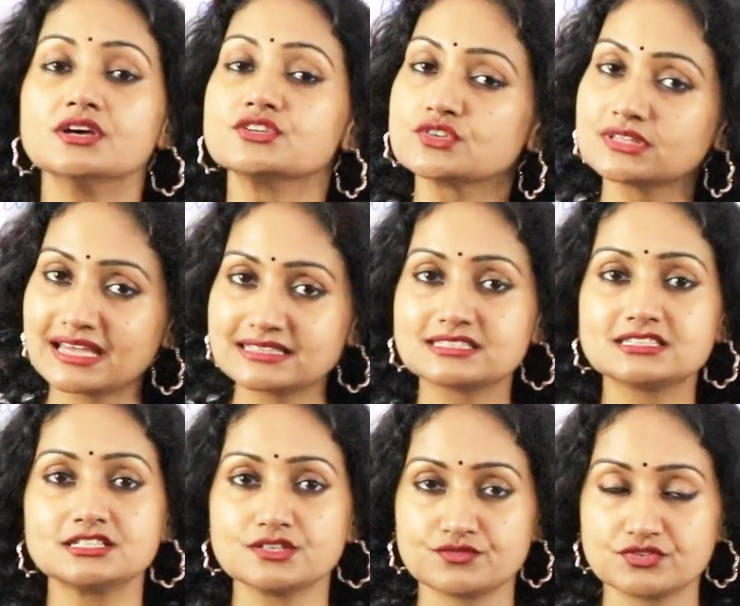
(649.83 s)
So that's the
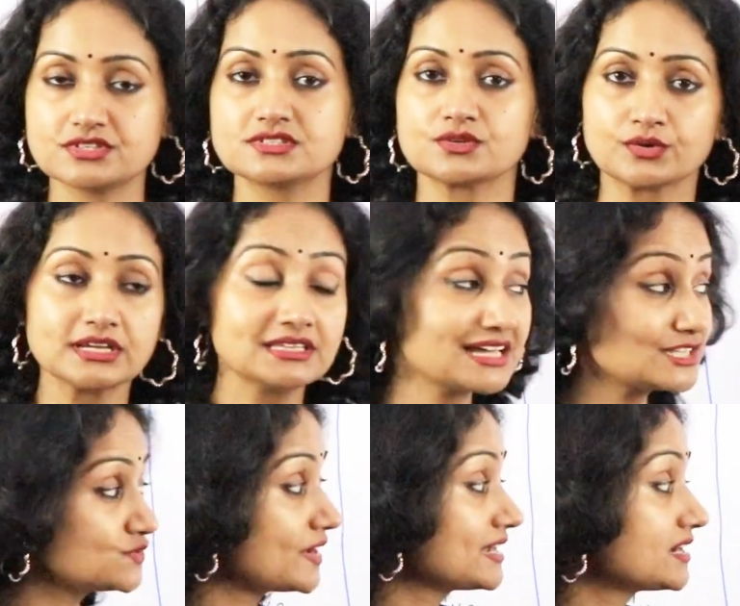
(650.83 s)
difference. Okay,
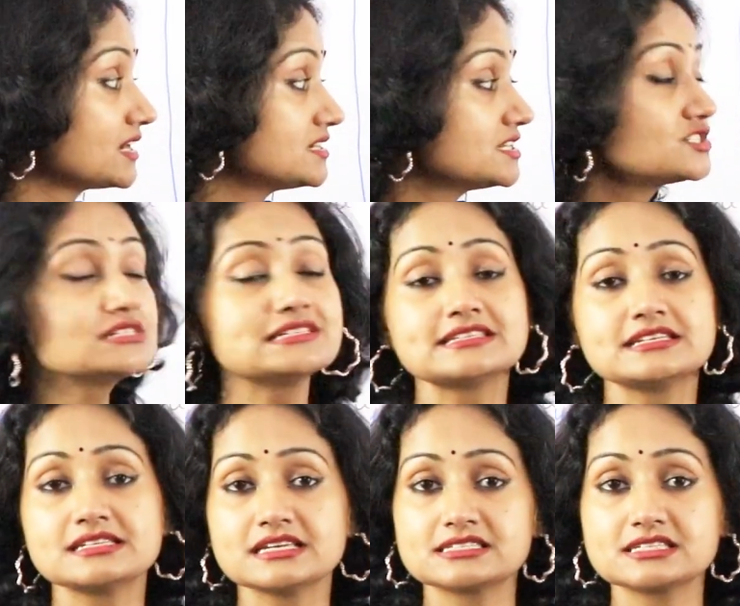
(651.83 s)
that's why conditional
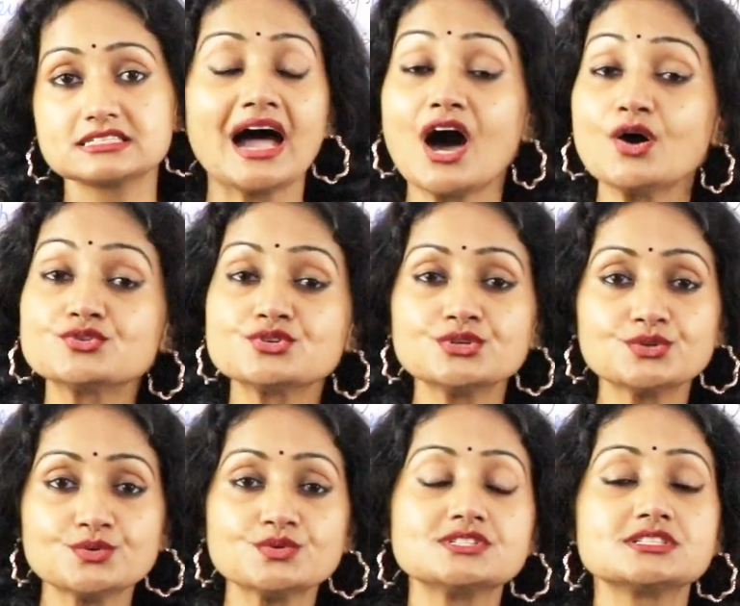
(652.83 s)
sentences, how to
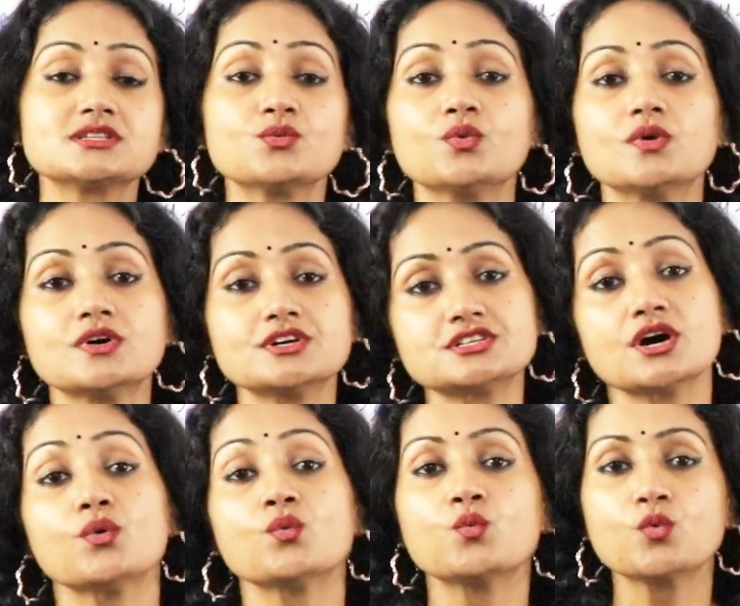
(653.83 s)
use the word
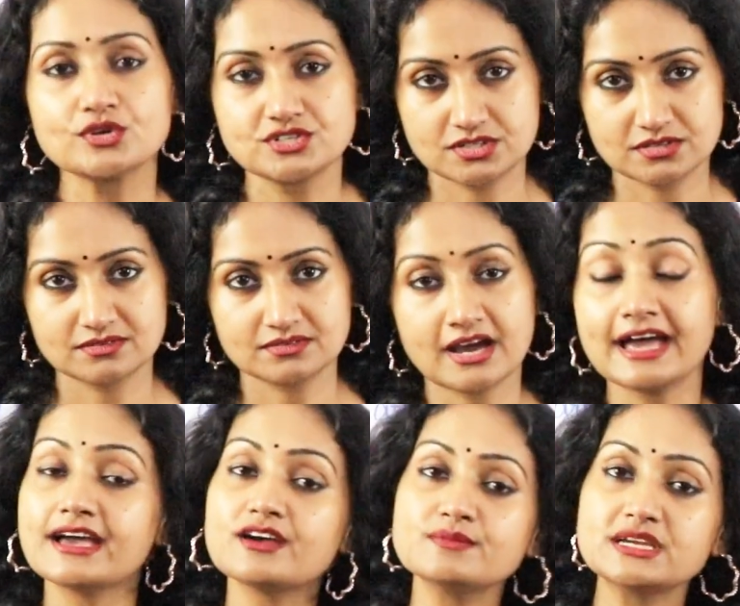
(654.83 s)
would, I
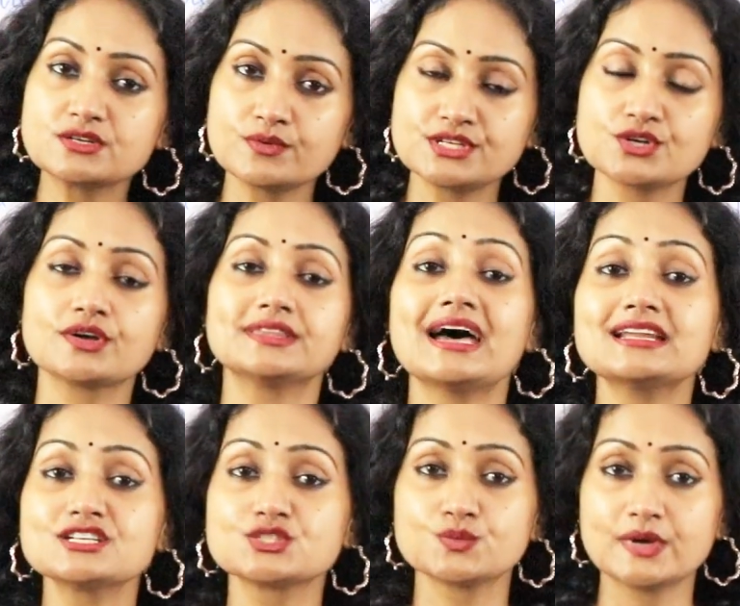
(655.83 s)
have made a video on
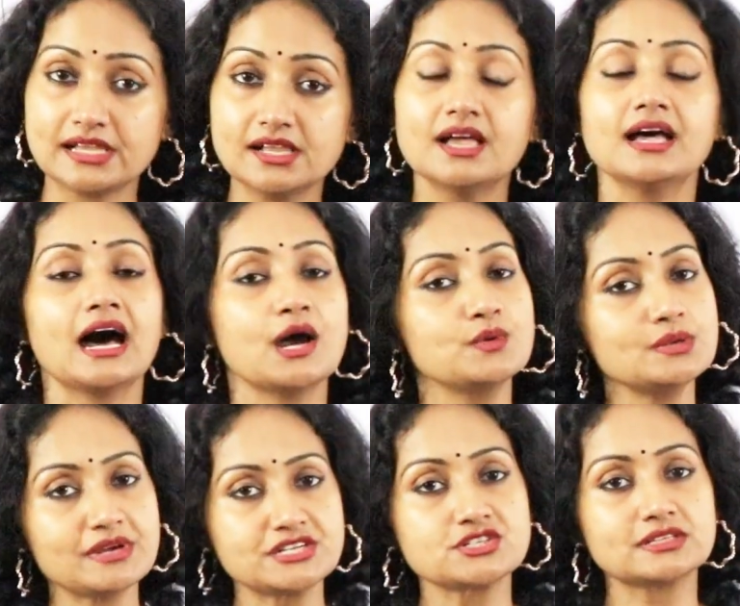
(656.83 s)
that as well. I will
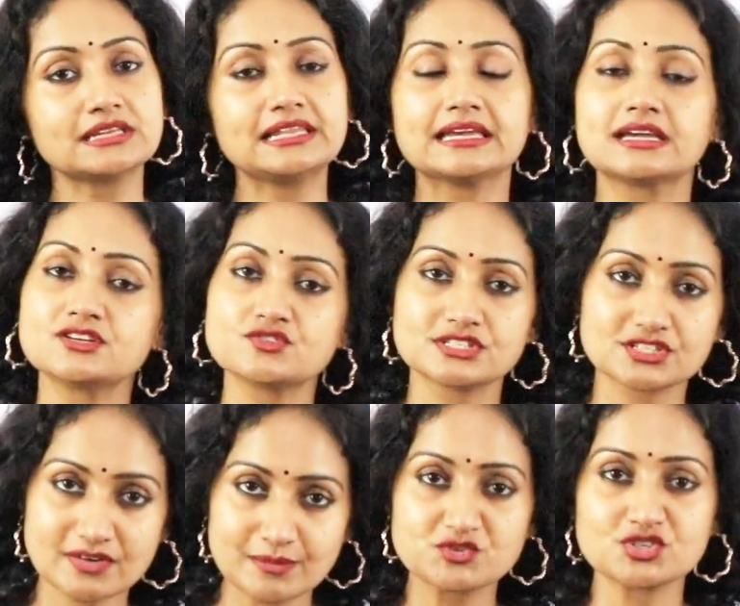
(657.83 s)
mention the link in
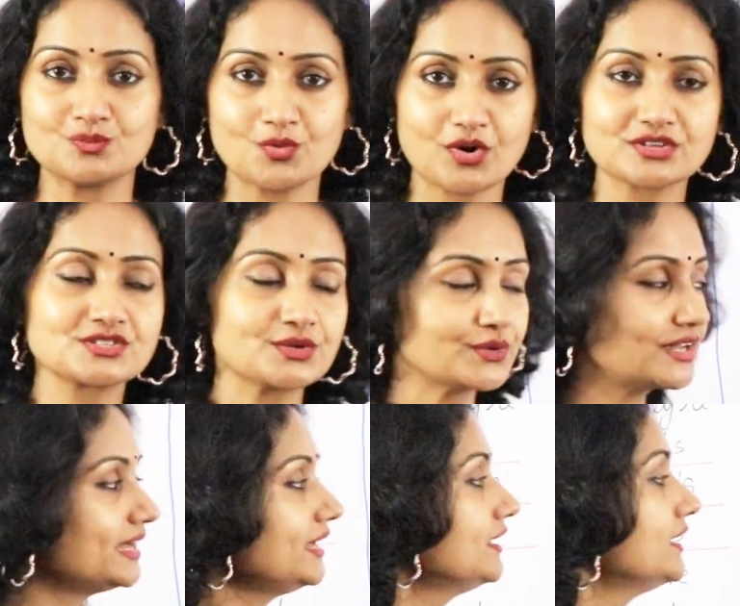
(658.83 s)
description box.
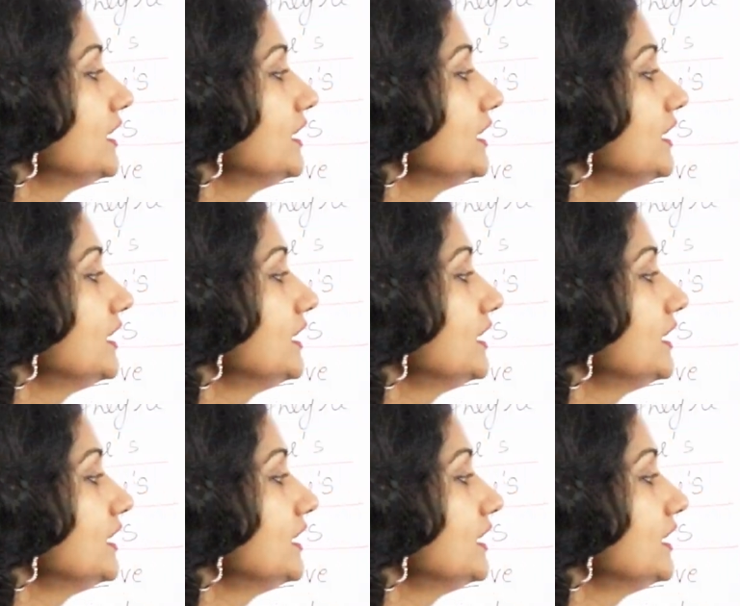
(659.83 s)
Okay,